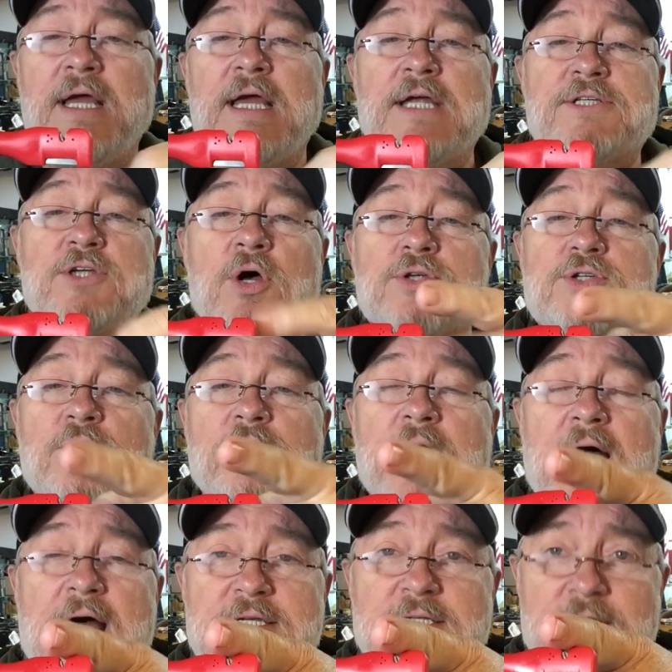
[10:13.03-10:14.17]
It's also
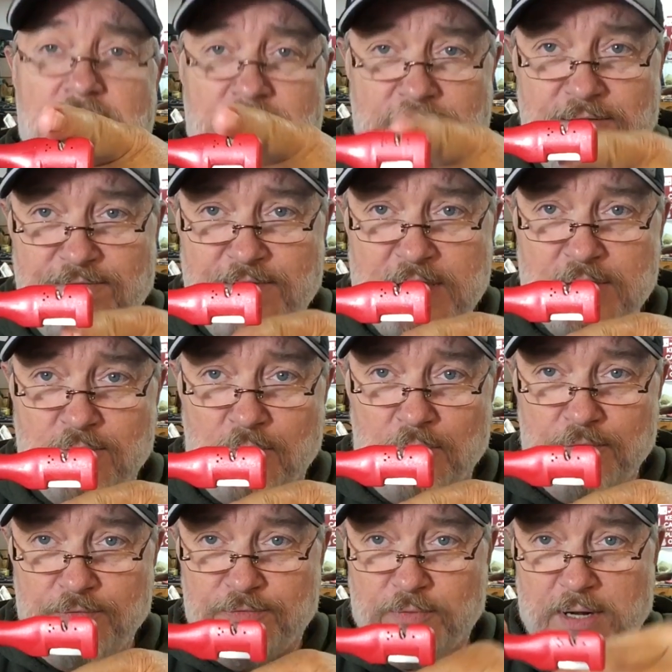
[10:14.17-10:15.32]
got the V
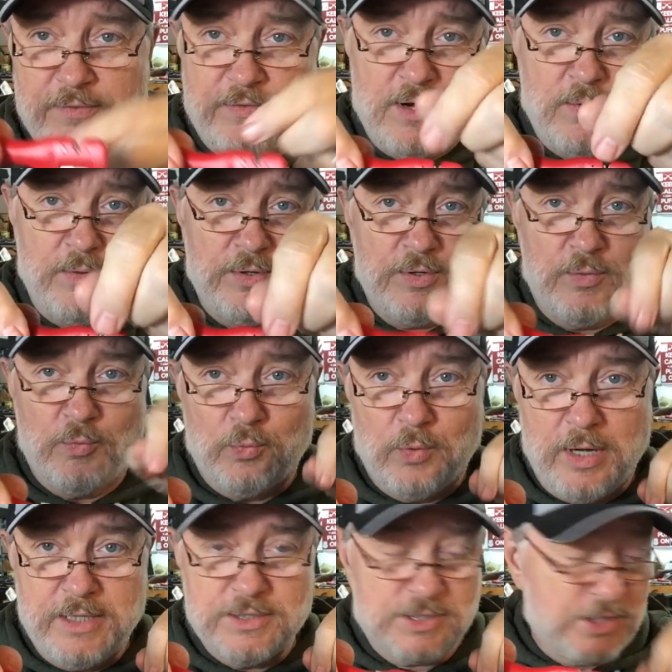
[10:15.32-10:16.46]
groove right there where you can
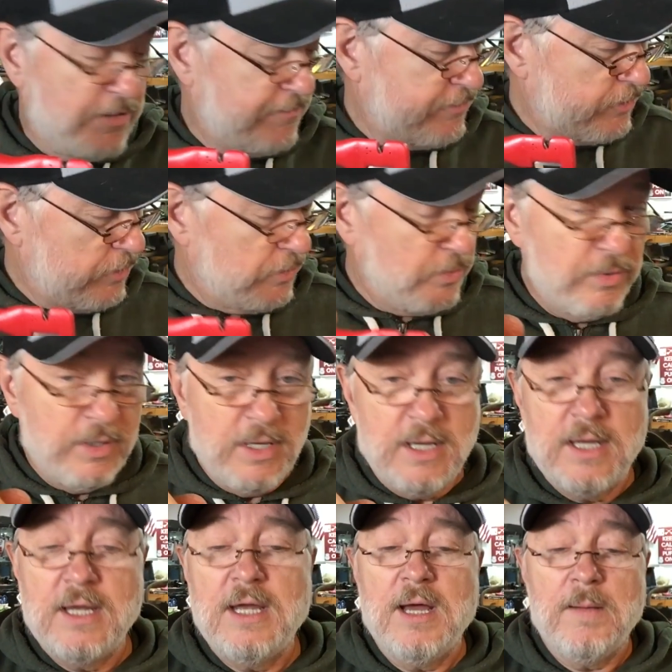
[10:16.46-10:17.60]
run stuff through,
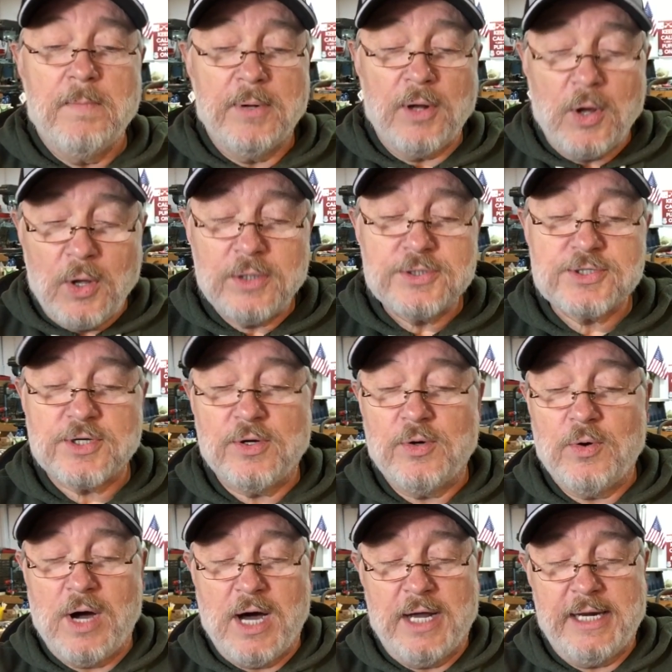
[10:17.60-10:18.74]
but
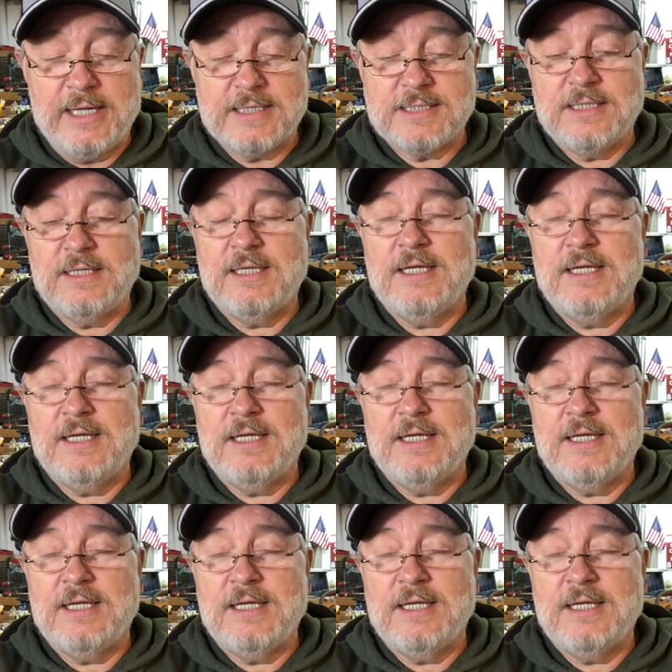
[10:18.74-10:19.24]
also on it,